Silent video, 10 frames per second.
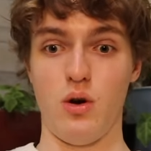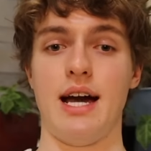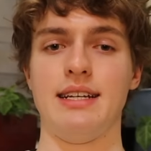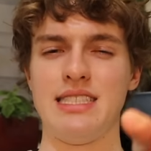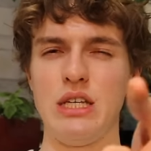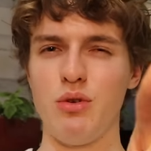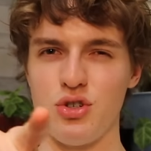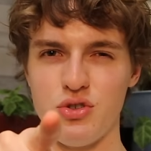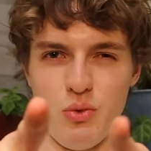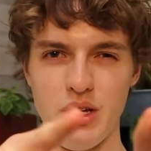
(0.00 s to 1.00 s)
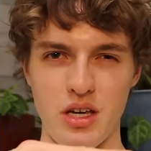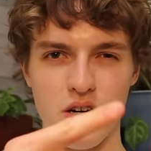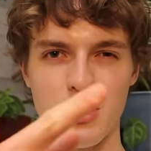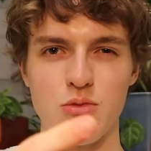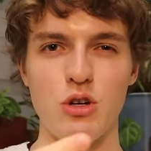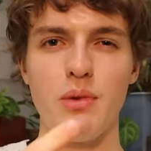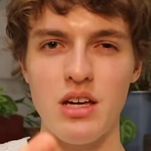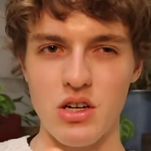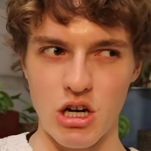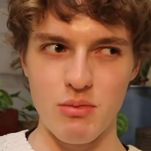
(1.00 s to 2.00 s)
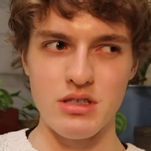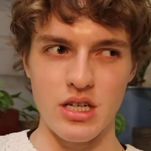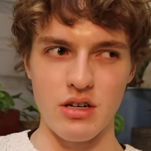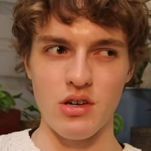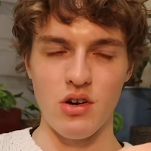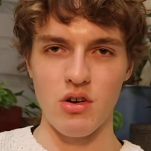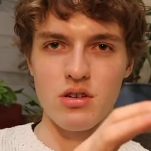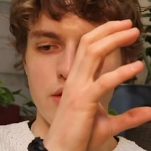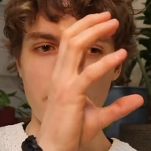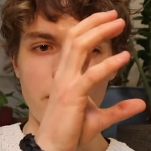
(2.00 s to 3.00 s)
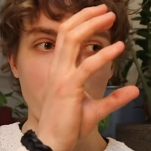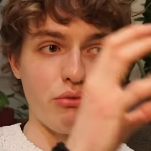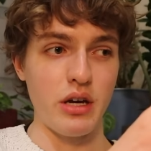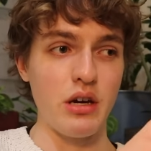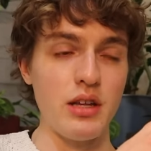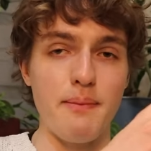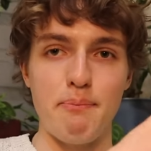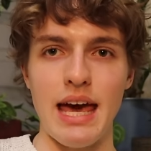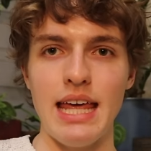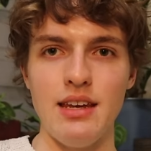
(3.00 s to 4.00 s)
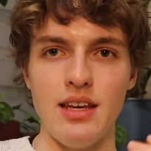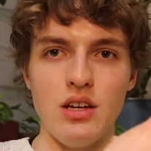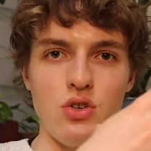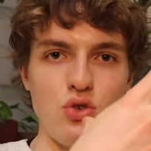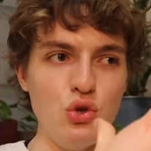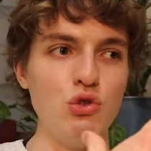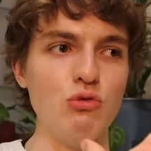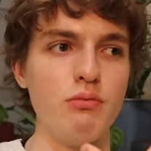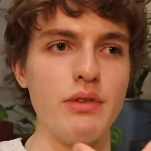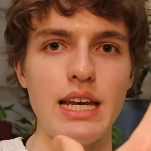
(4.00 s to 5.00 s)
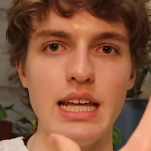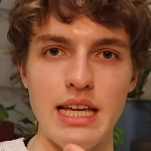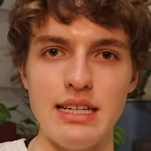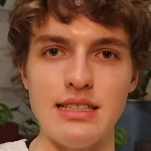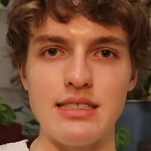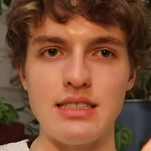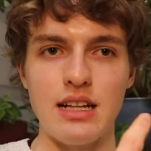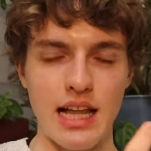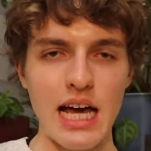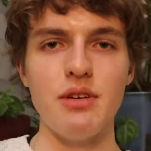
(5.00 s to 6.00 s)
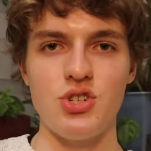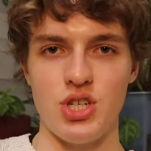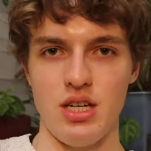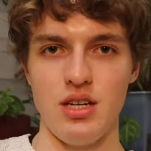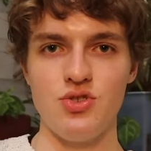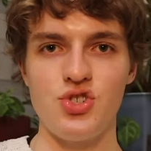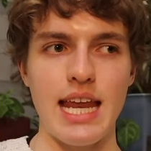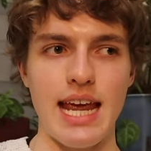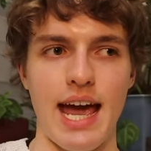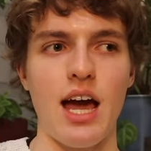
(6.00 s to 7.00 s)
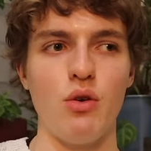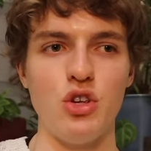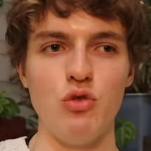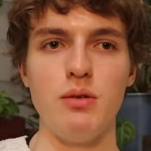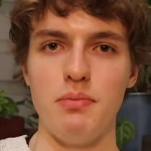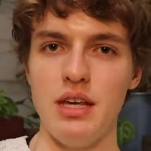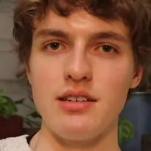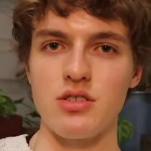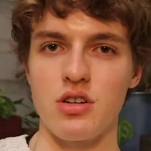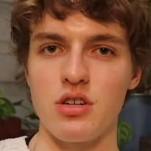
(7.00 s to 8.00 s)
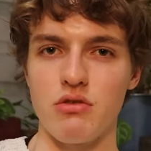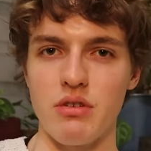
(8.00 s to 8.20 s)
I see what you're doing here. You're making commentary on the very real impending doom that is climate change and how human beings are going to